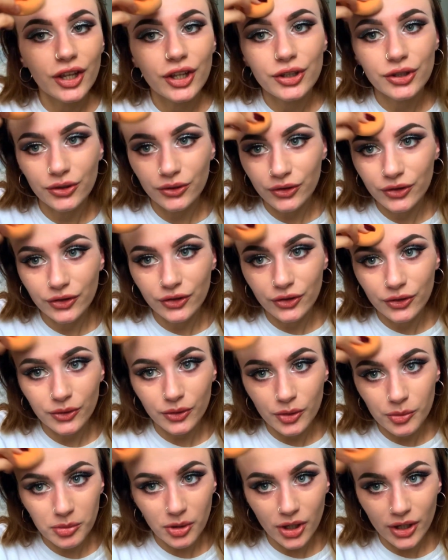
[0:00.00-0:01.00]
getting used
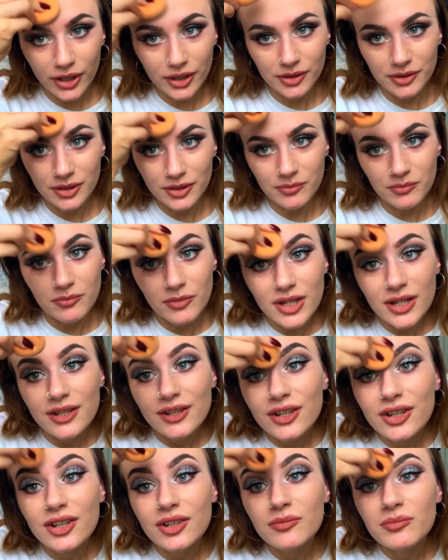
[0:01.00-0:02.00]
to applying
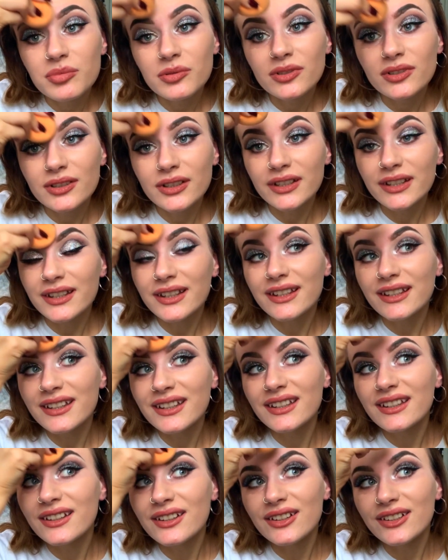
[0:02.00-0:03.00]
makeup
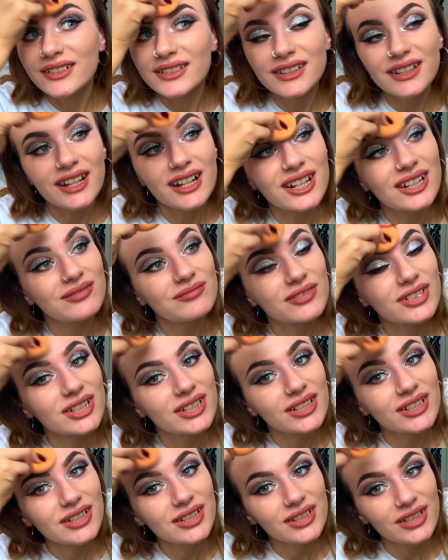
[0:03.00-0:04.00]
on
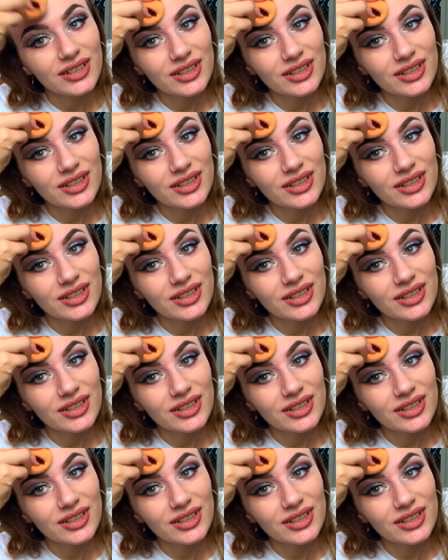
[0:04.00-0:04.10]
camera.